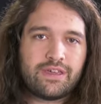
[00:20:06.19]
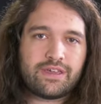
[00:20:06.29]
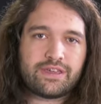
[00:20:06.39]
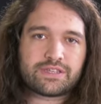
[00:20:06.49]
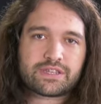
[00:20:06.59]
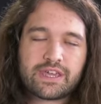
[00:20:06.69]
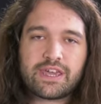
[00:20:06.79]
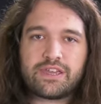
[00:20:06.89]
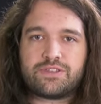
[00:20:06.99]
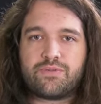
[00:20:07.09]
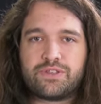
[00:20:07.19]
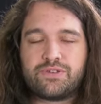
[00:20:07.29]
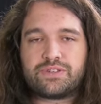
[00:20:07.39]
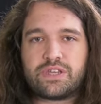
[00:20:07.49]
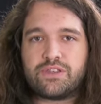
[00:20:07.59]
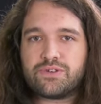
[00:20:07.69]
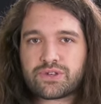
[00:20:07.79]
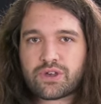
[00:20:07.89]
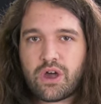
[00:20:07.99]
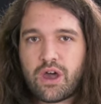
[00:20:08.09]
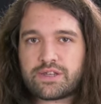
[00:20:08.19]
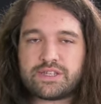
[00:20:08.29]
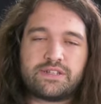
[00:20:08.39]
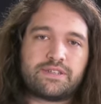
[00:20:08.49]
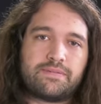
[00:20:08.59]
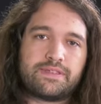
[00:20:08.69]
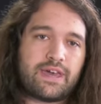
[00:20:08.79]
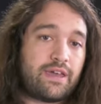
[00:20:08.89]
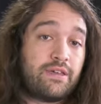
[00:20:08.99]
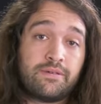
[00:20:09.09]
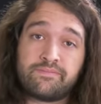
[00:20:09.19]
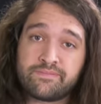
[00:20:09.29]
is key to reducing user cost on something that